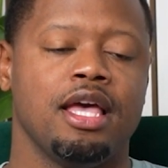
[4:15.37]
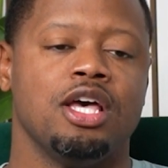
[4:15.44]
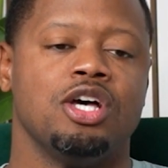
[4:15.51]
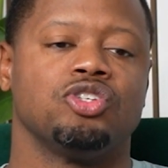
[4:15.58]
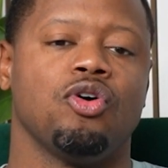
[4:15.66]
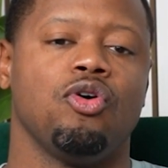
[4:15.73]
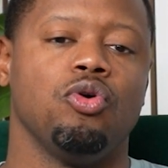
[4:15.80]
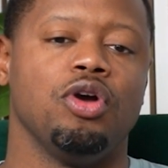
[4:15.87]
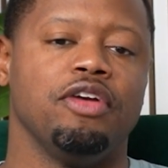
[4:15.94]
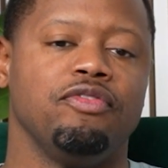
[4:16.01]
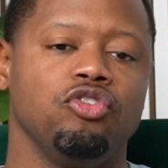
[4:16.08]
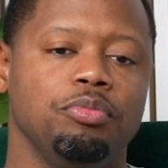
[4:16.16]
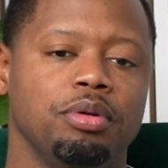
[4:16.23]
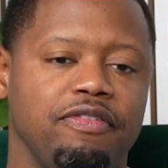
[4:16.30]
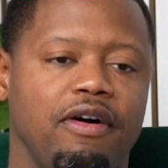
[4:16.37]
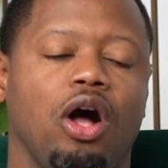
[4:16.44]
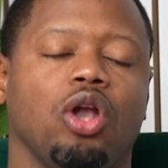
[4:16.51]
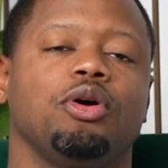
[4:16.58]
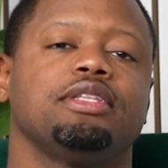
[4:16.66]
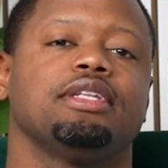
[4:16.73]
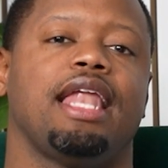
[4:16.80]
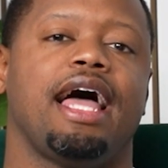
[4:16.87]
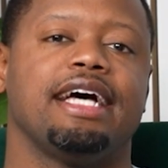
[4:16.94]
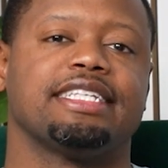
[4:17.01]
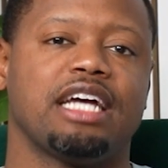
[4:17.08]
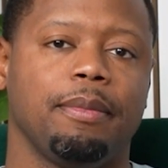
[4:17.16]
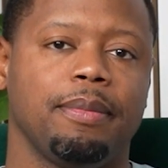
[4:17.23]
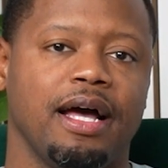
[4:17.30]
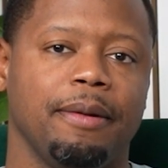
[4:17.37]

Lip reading: So if you've been following the last couple of